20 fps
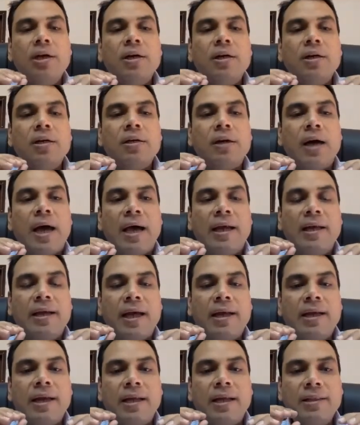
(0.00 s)

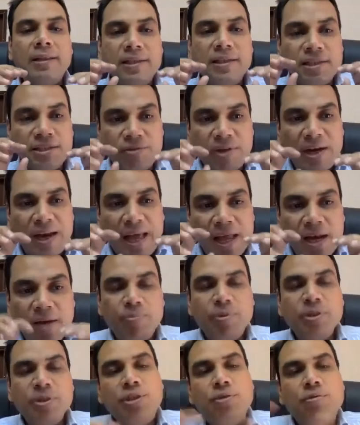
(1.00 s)
And this will
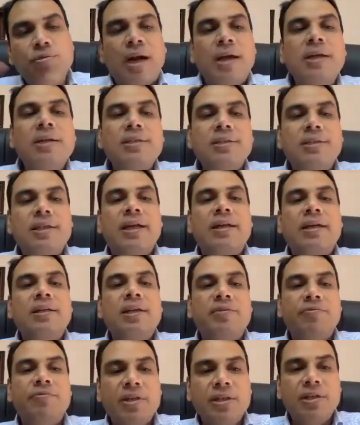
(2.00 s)
help us to understand
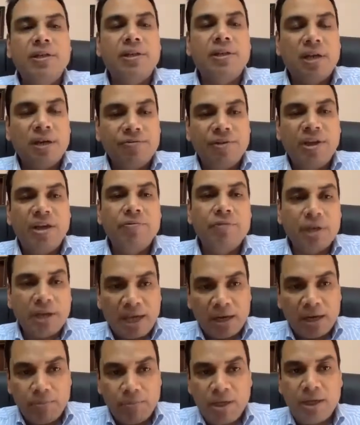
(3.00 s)
that whether a waiver
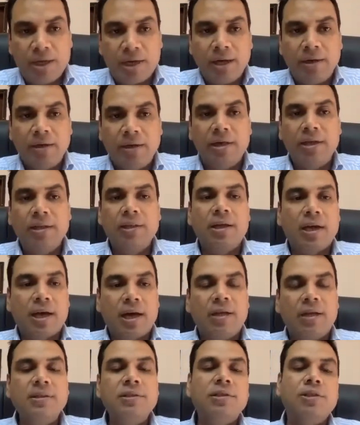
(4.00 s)
can be granted in the
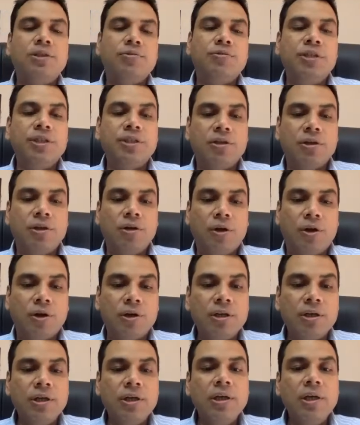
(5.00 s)
current situation or
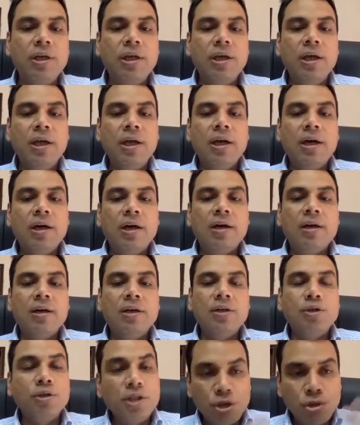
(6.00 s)
not.
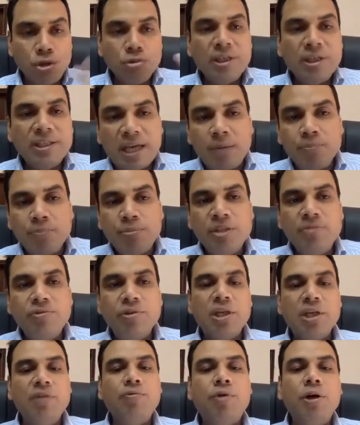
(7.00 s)
So the two examples
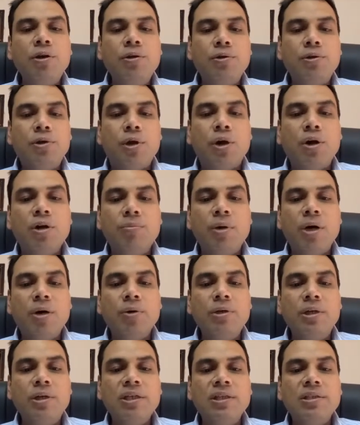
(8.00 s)
which I want to talk
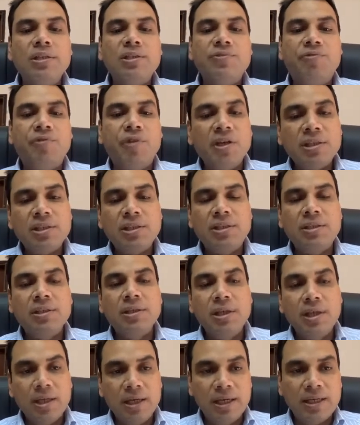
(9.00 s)
about is, first
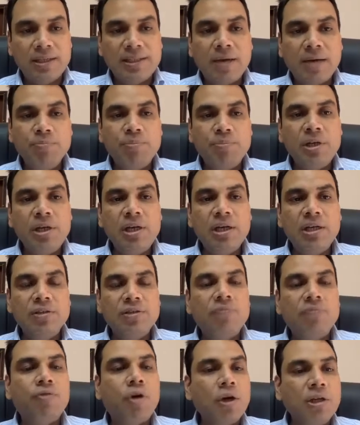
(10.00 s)
example
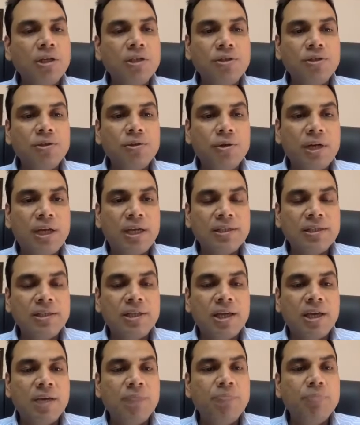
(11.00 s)
is of what is known as the
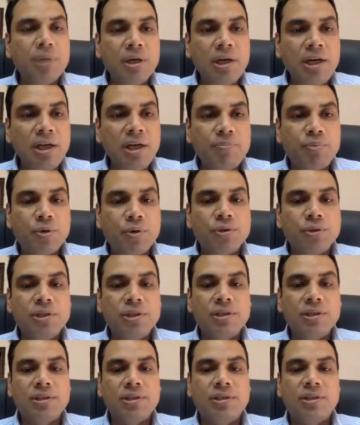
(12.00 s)
Kimberley
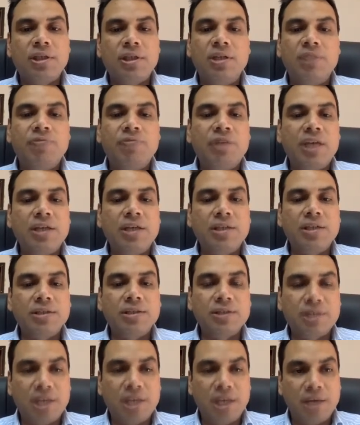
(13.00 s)
Process Certification
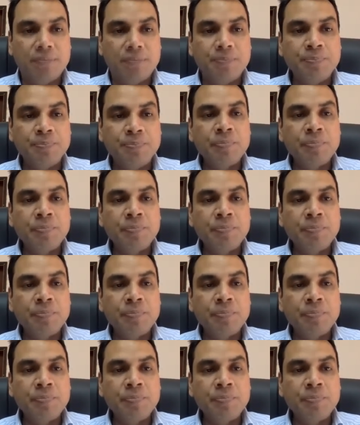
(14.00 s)
Scheme.